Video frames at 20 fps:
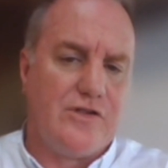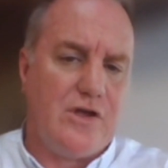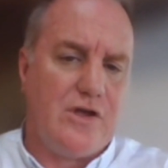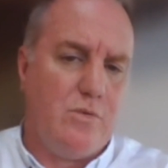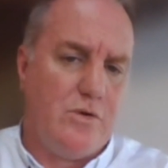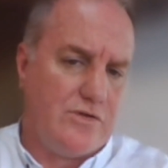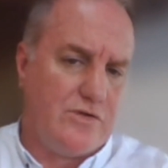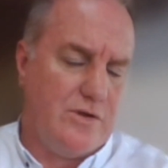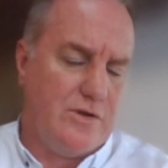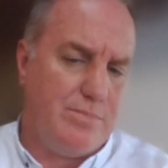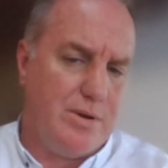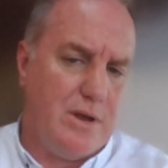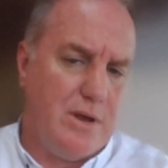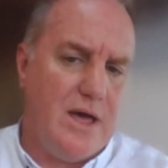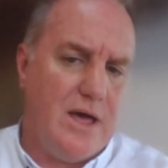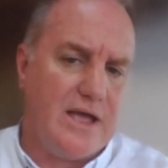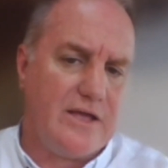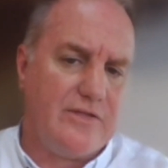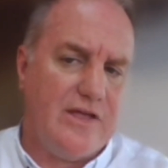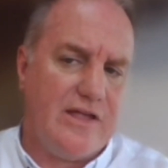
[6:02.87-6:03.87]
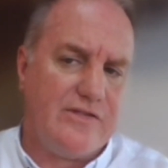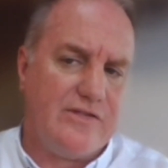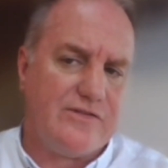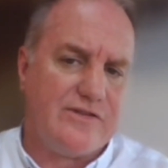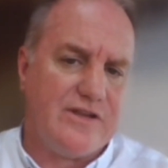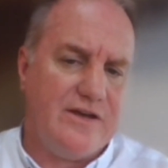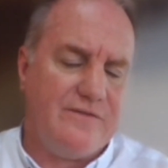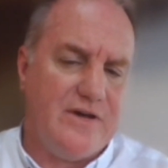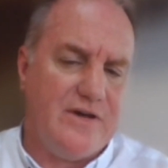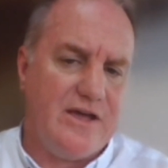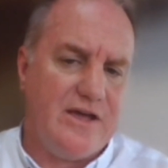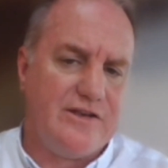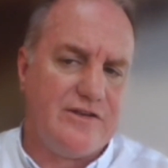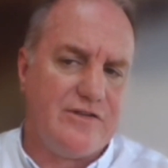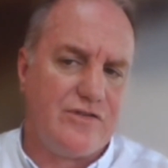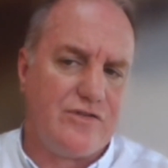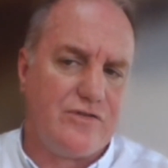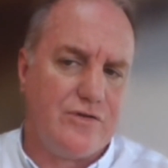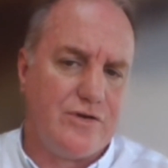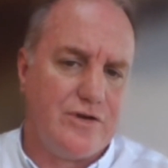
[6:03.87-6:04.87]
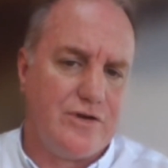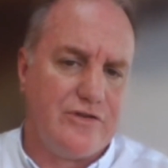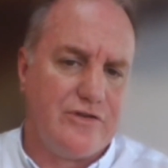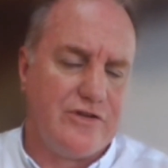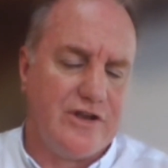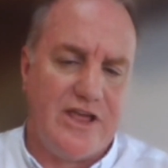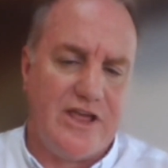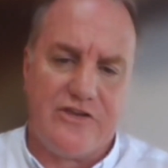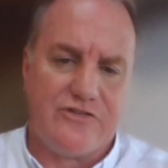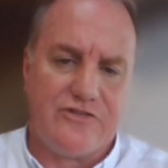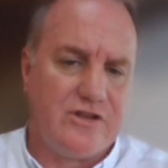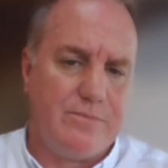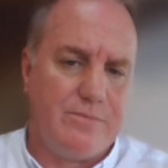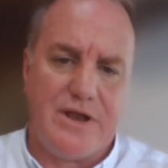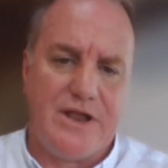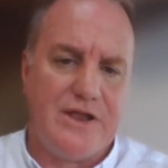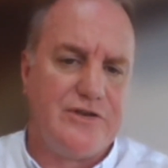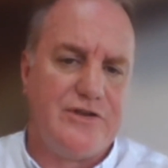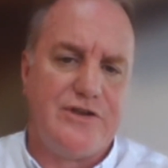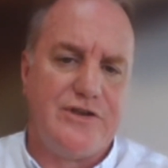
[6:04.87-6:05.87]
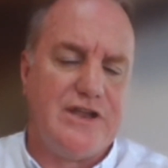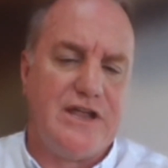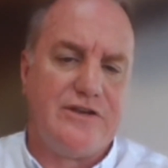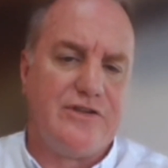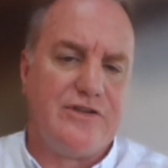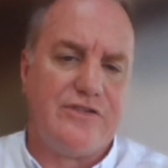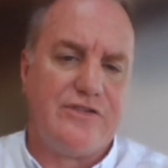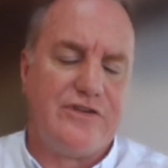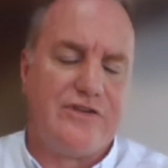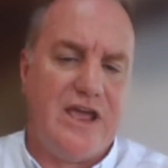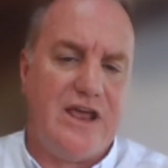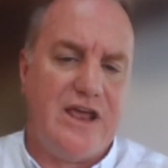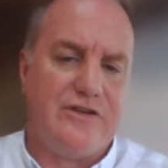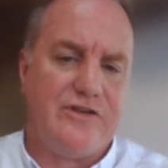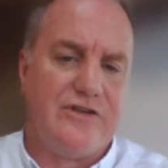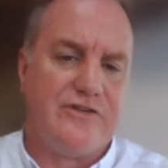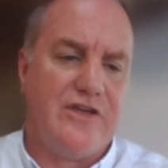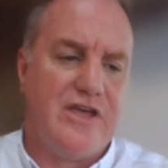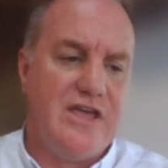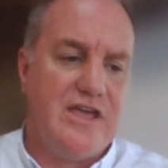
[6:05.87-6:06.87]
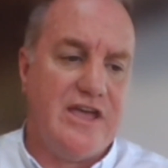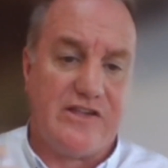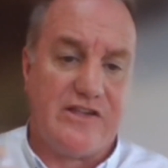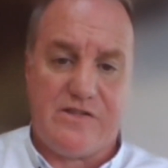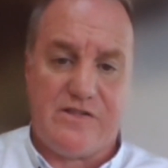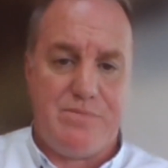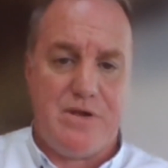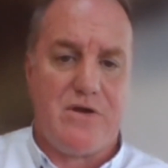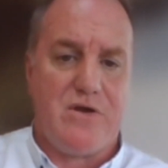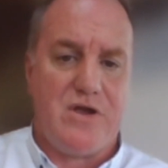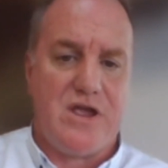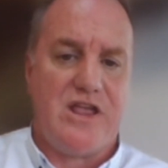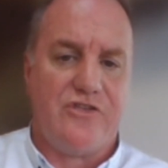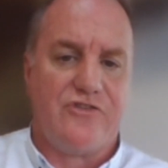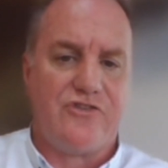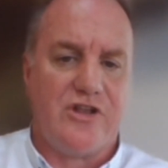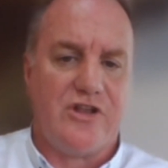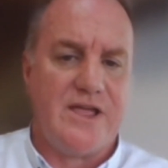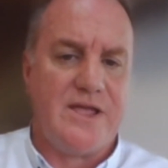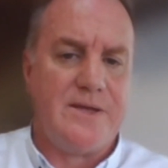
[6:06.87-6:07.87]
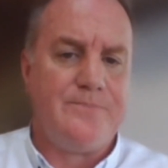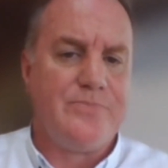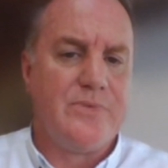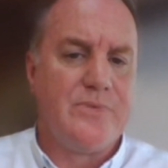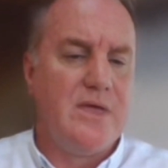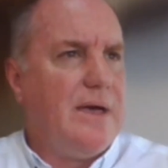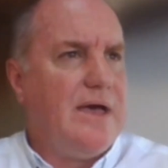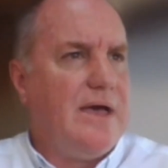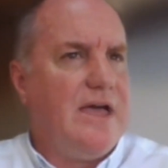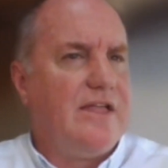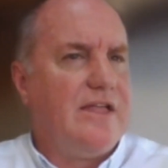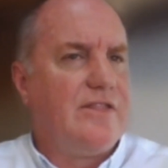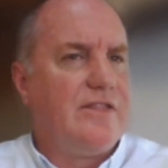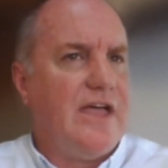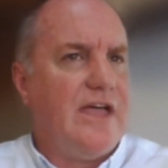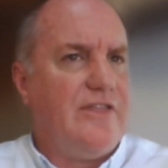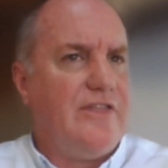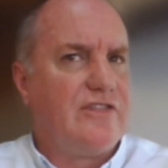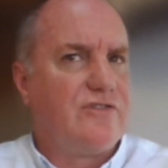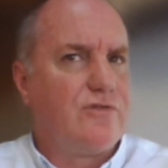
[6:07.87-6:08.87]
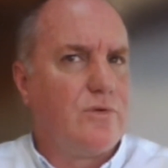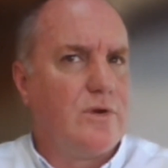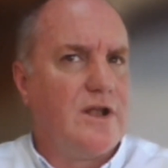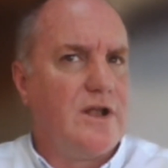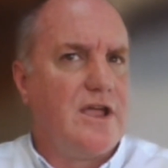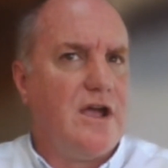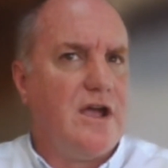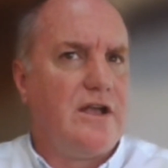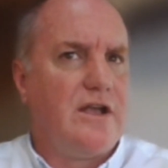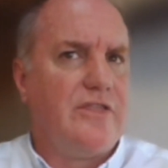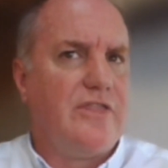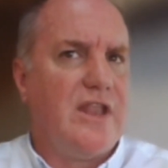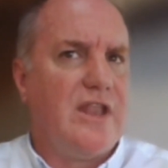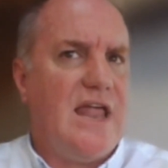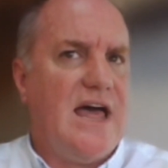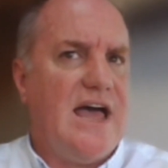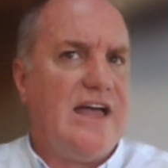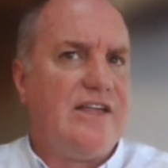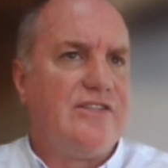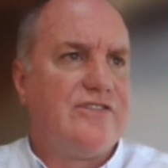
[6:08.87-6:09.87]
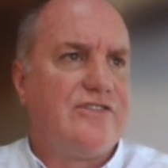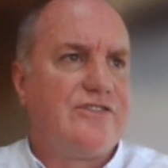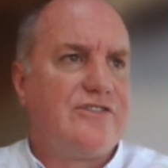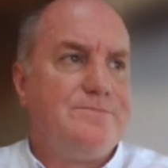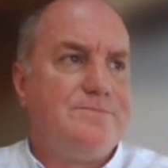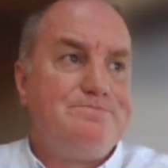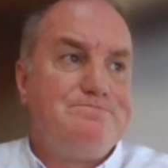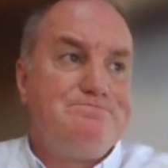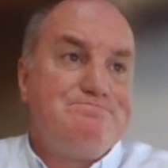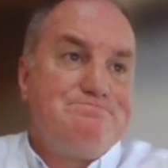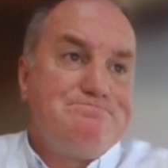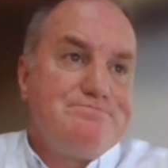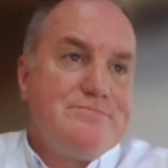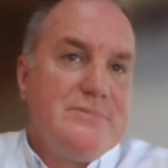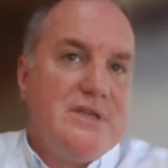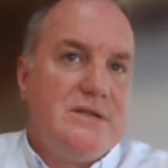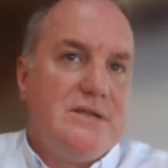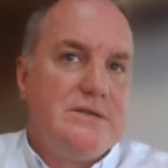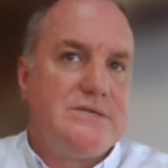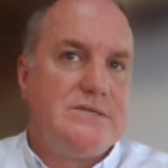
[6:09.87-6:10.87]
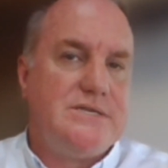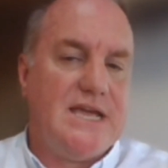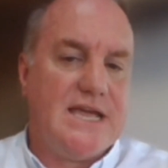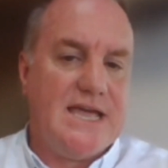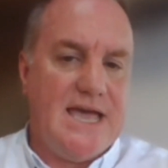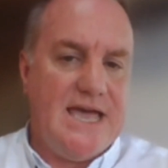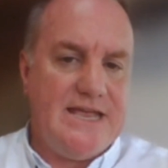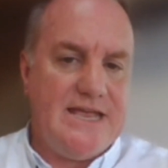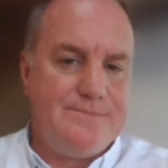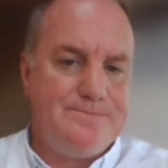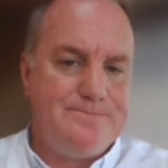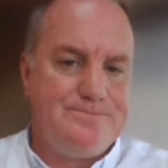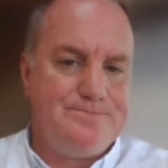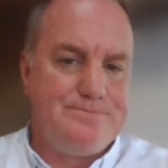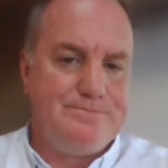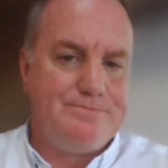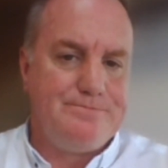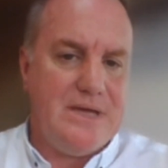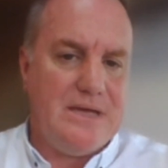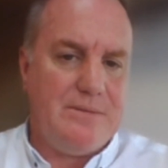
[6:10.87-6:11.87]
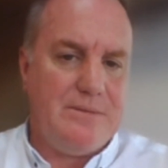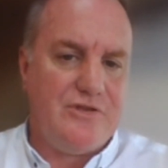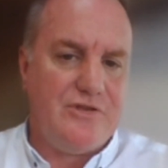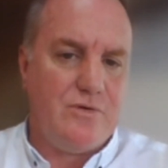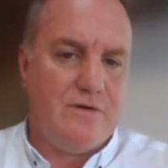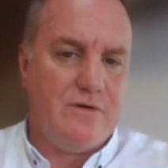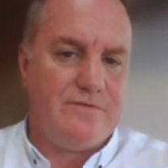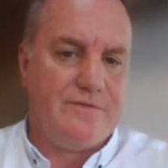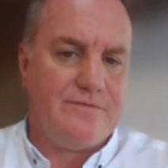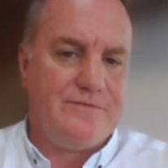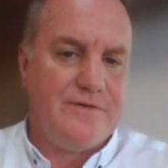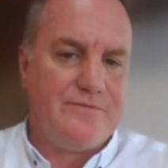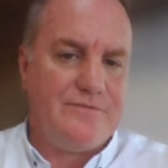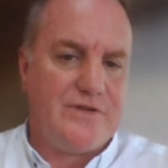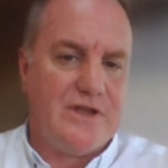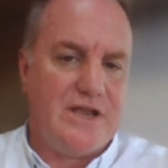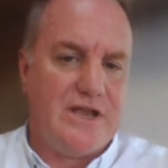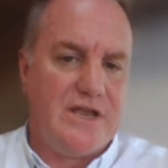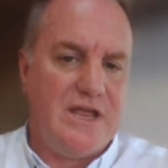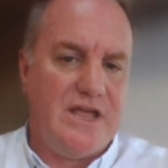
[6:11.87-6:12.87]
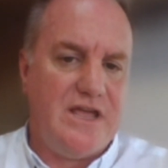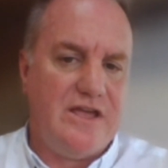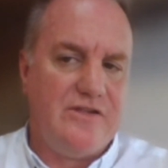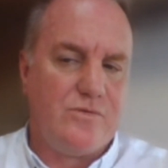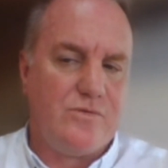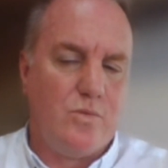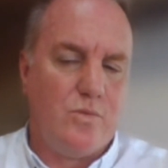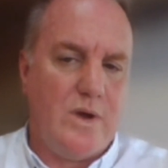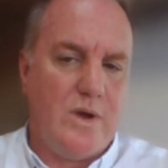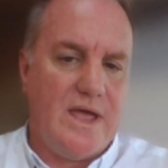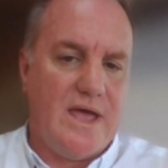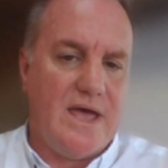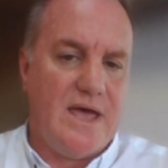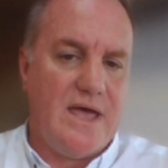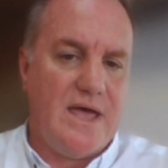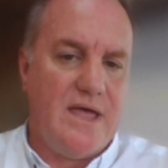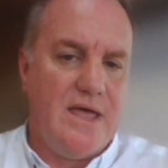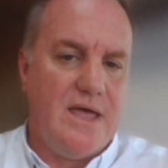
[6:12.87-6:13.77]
I wasn't applying that stuff. I understood it intellectually, but I didn't understand it experientially. And that's really only the last decade, maybe 12 or 15 years, where